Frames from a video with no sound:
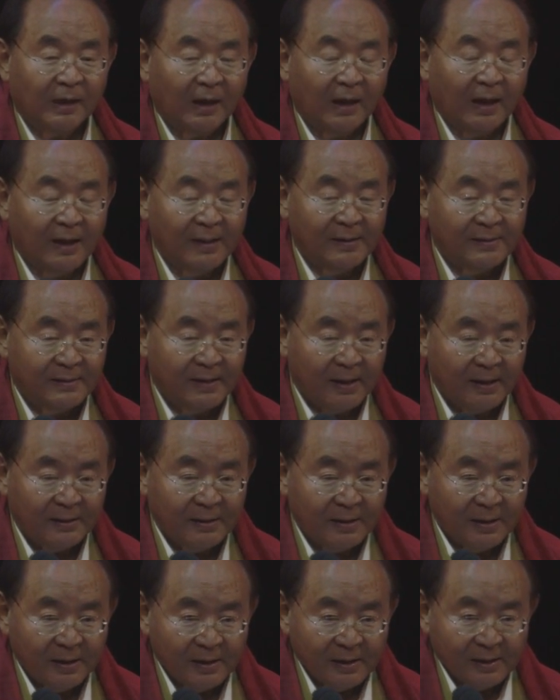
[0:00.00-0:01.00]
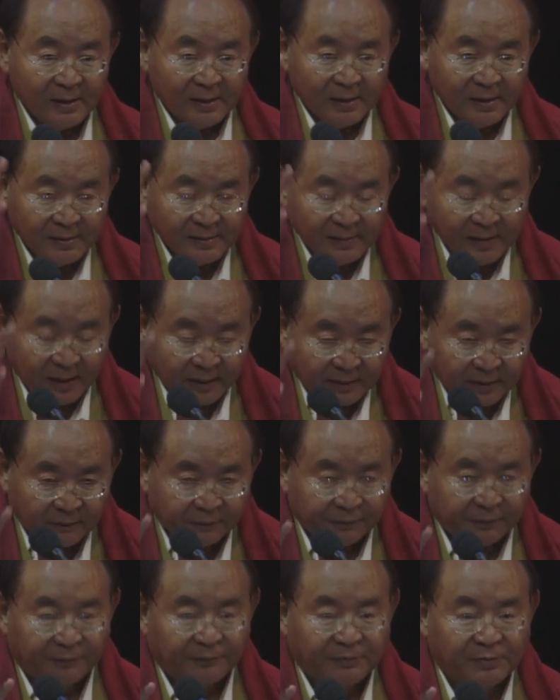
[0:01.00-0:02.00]
And then another
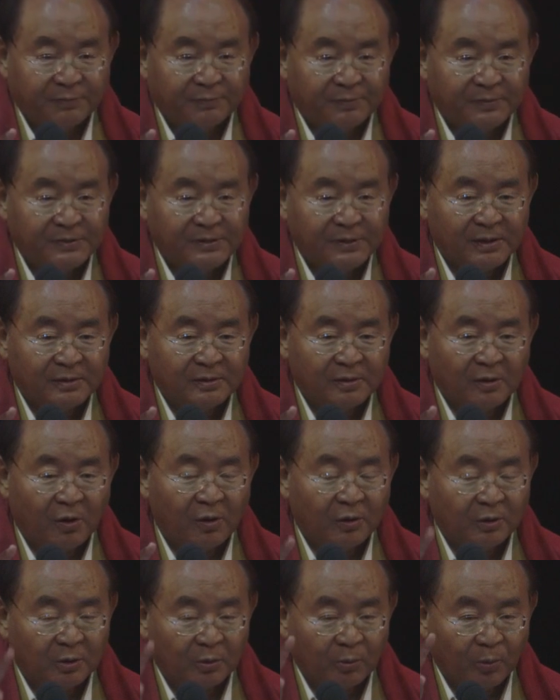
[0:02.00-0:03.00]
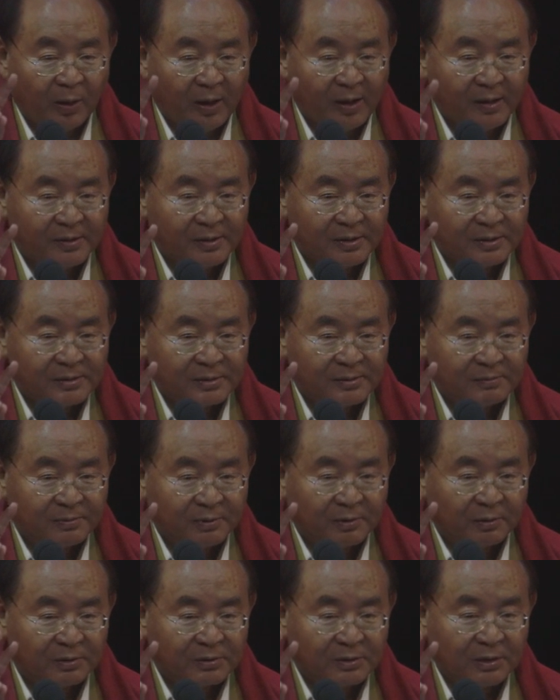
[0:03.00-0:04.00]
15% on awareness,
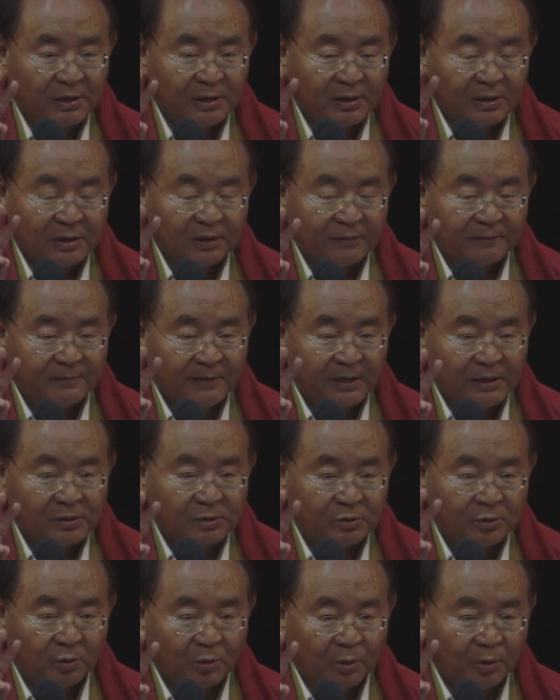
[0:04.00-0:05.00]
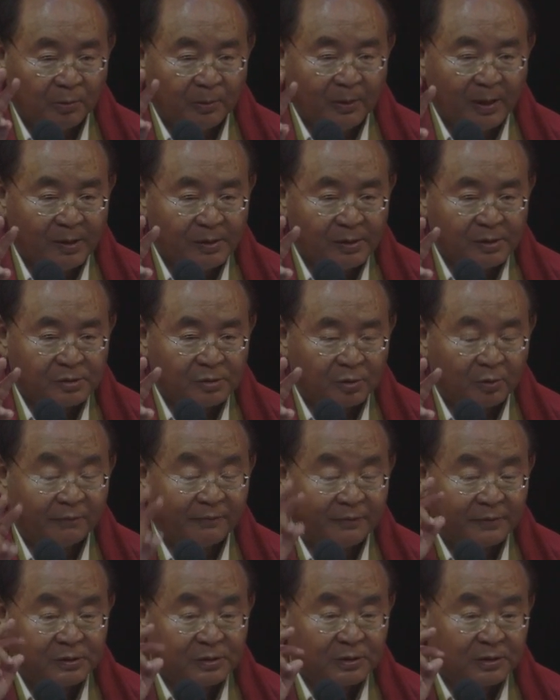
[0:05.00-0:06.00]
because if there's no awareness or
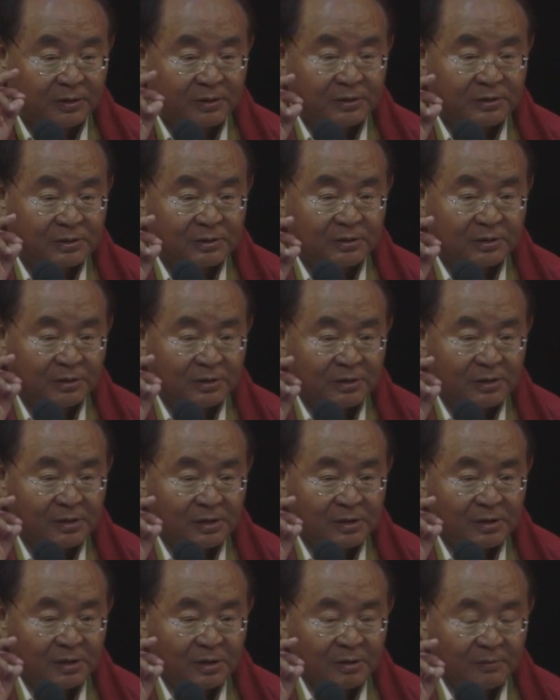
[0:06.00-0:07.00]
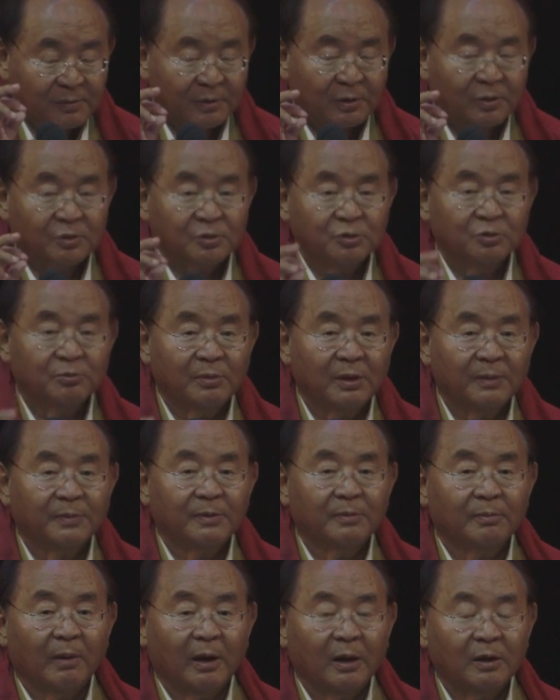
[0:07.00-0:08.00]
vigilance, because you may be
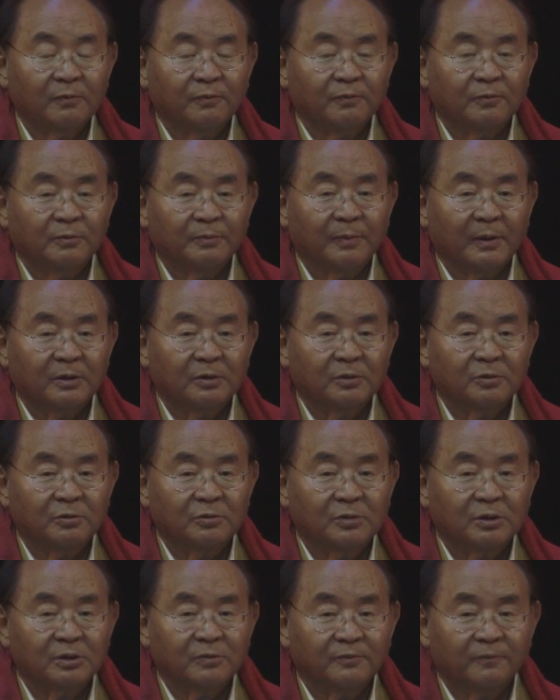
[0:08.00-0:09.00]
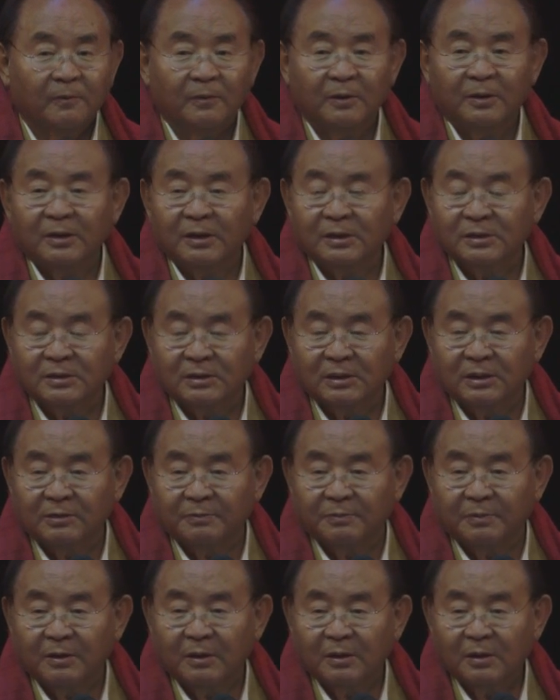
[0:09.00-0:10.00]
mindful, but you've just fallen
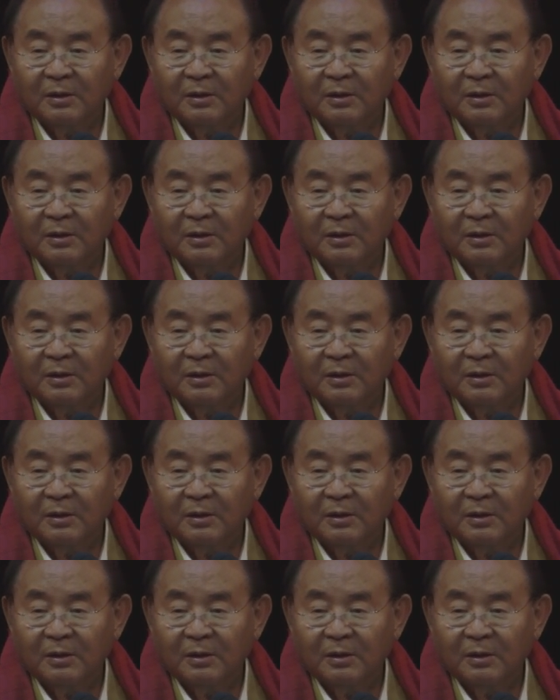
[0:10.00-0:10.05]
asleep,